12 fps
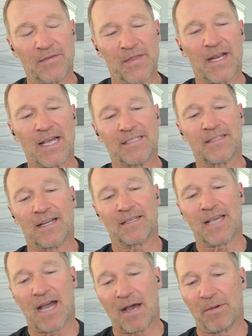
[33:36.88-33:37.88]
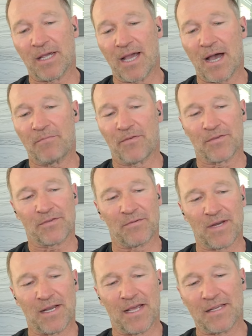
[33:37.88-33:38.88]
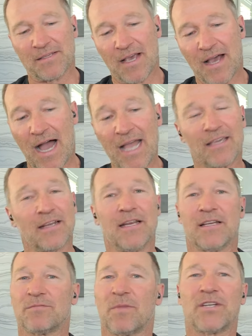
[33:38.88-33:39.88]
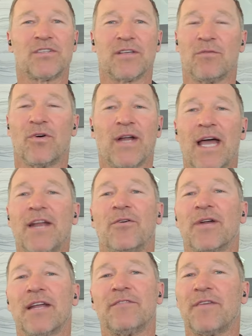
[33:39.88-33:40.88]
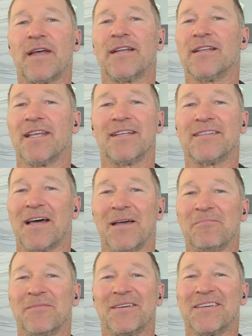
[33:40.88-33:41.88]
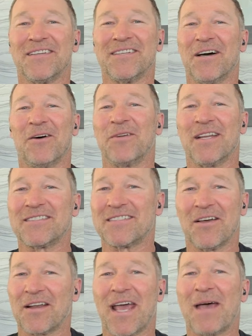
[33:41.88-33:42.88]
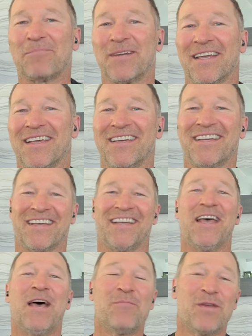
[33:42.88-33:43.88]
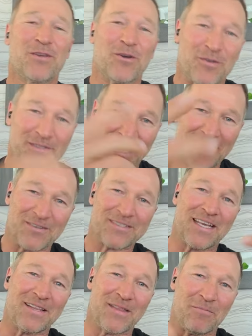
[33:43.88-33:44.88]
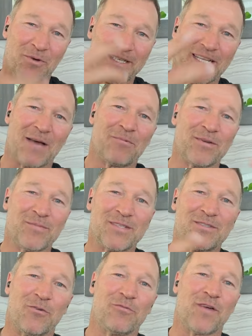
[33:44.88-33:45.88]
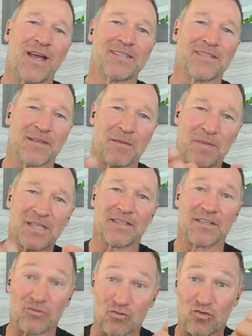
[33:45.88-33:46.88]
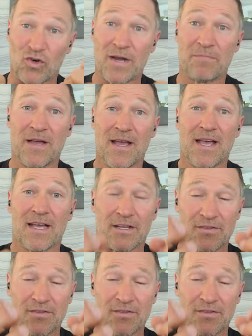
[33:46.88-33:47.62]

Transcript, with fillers: days, and then I start carving up for 3 days. I can eat as much as I want. I don't get fat in the time, you know, and it's not happening. Because, like you said, the metabolism is so fast, and the muscles grab